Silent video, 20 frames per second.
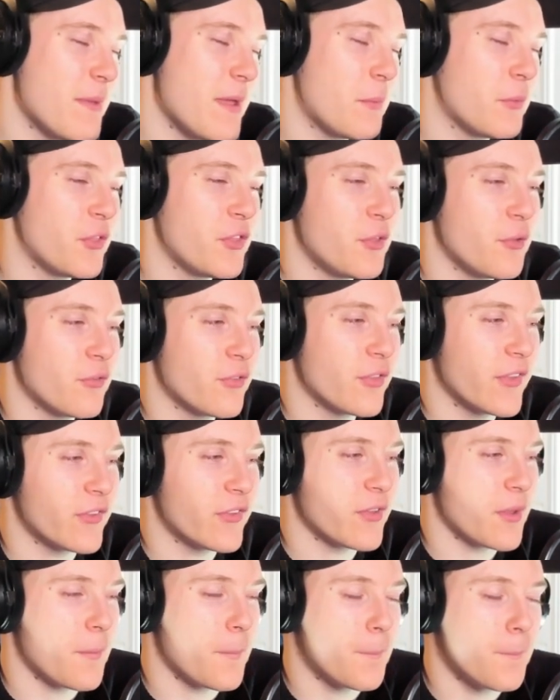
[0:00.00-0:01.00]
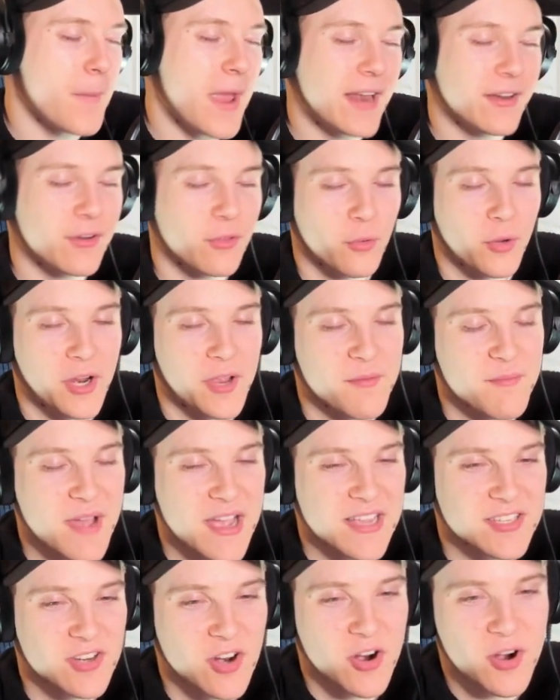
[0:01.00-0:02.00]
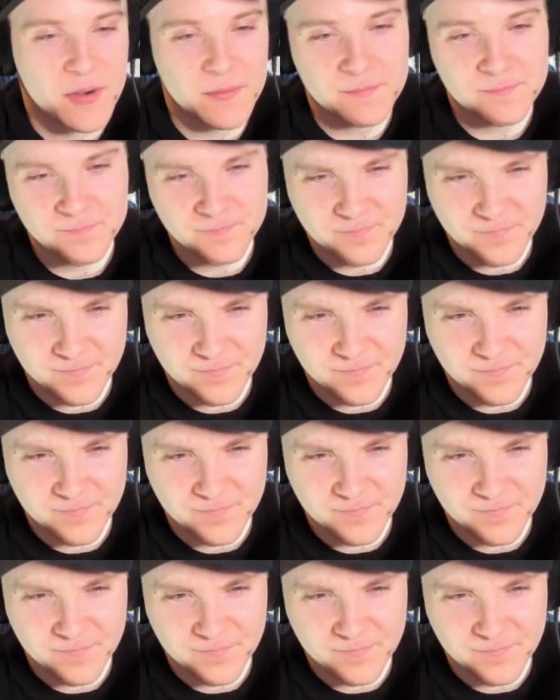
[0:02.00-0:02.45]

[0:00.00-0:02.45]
be able to use this Mandalorian Beskar.